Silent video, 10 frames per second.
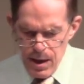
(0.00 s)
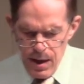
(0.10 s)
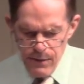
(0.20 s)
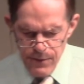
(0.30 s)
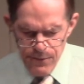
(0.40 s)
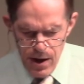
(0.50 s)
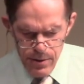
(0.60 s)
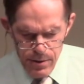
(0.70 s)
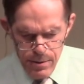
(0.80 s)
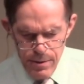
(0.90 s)
Heavenly
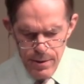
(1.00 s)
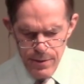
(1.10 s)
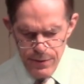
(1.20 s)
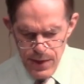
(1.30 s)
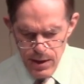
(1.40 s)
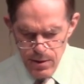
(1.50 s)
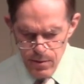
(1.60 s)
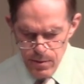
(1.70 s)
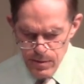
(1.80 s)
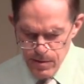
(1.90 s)
Father, thank you